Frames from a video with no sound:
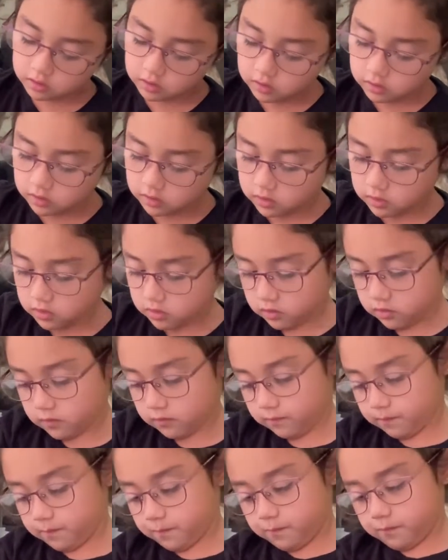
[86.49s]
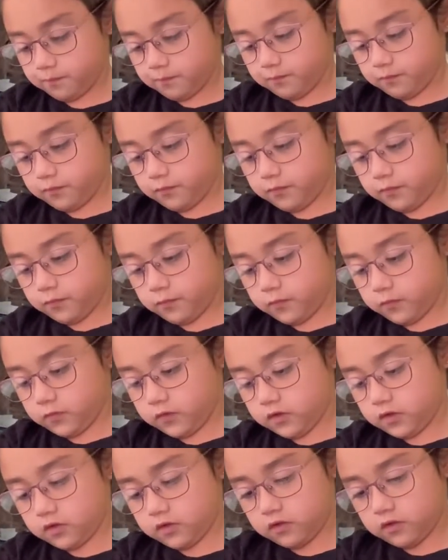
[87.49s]

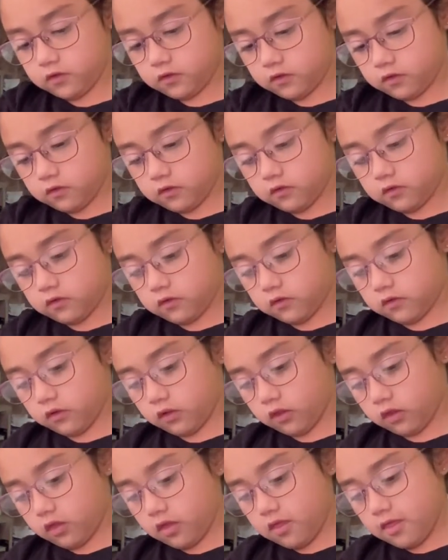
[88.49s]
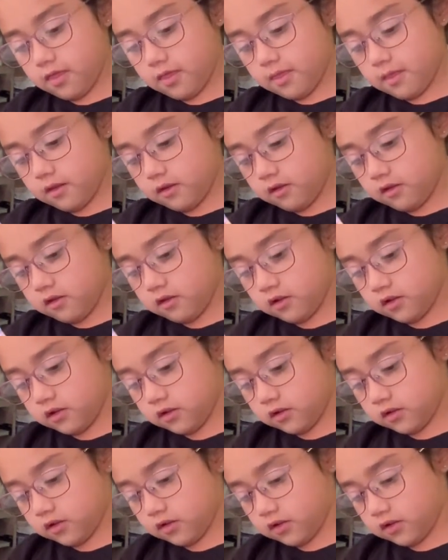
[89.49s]
No one is speaking in this clip.